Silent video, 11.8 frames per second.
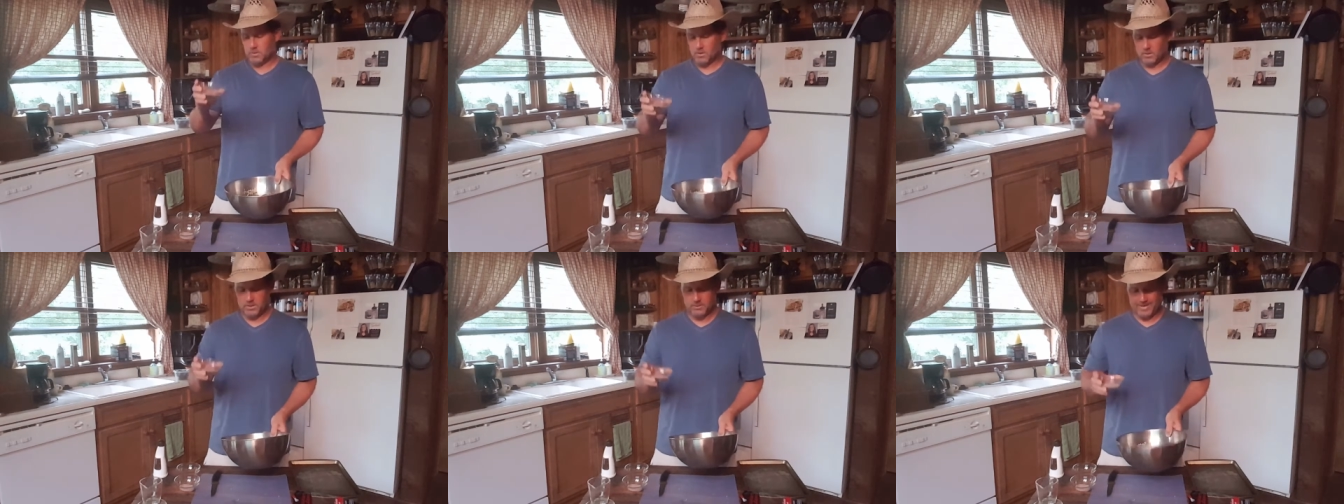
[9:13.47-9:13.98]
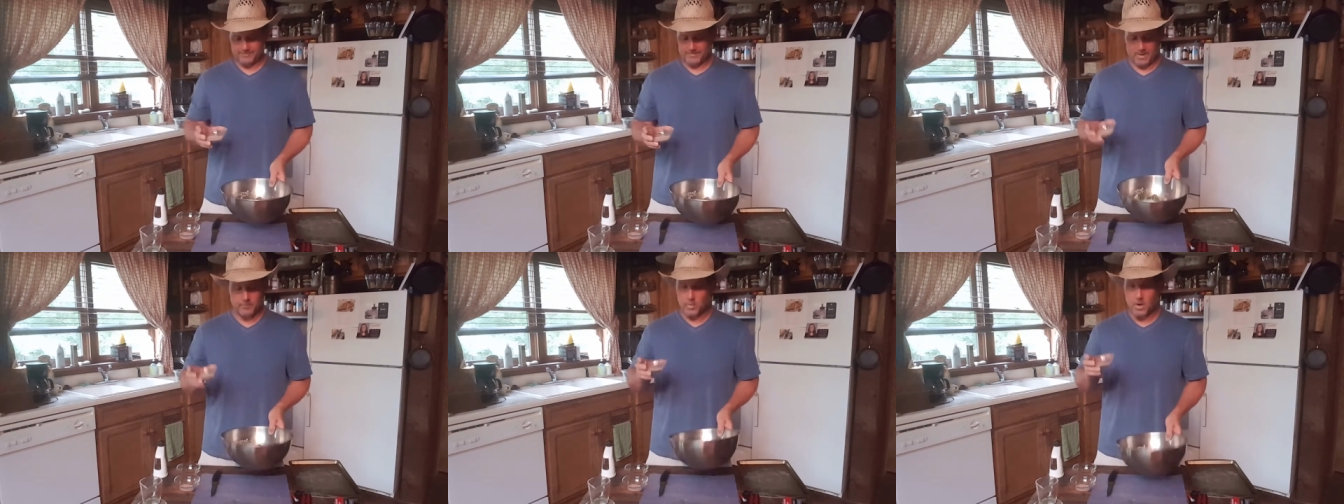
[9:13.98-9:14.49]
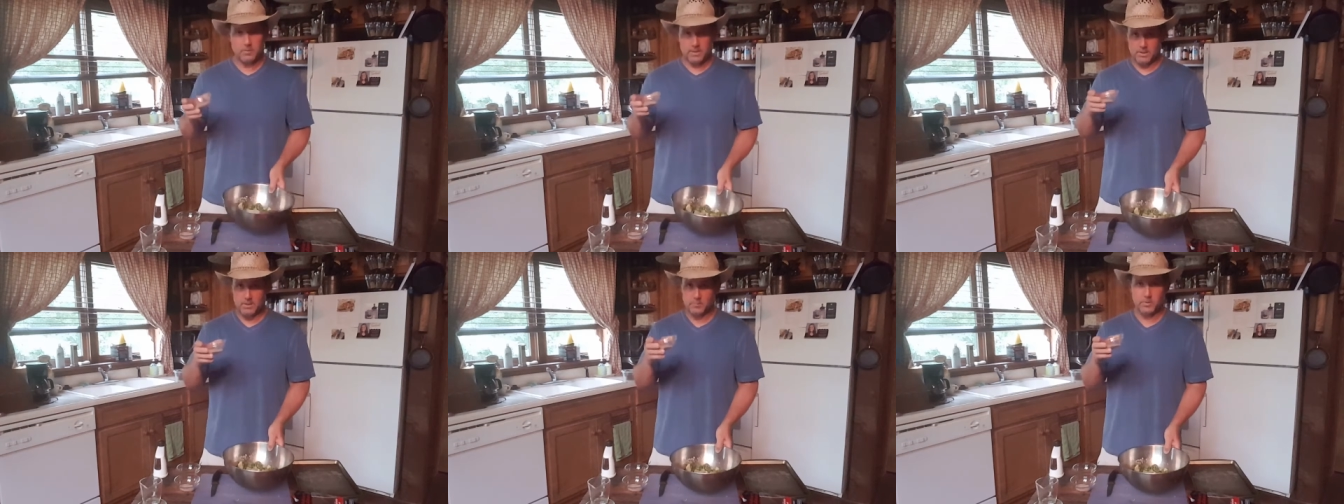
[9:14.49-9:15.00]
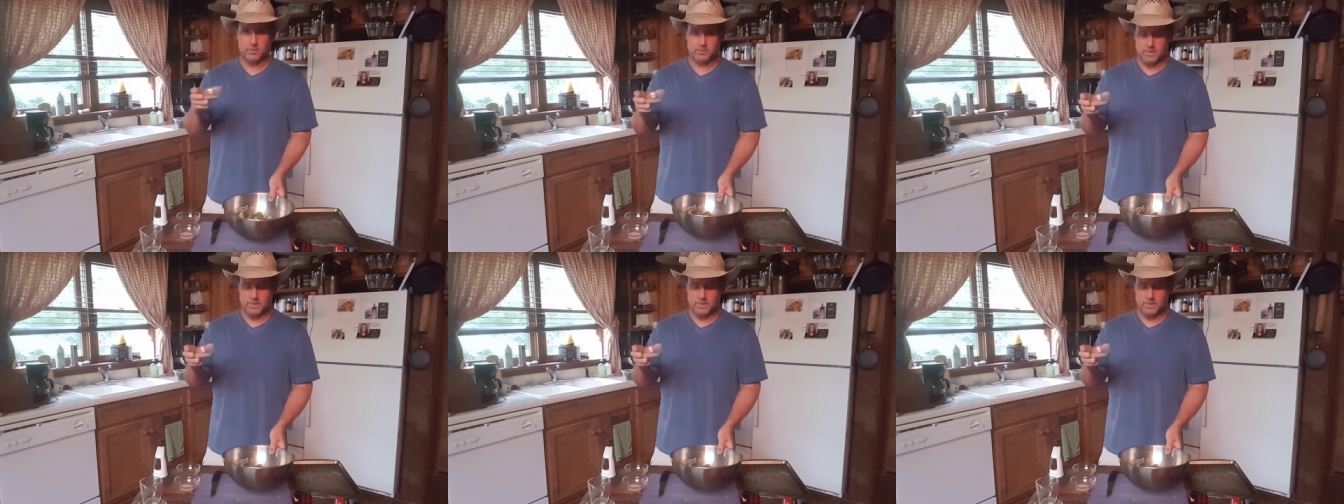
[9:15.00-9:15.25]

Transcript: garlic. I'll probably end up putting the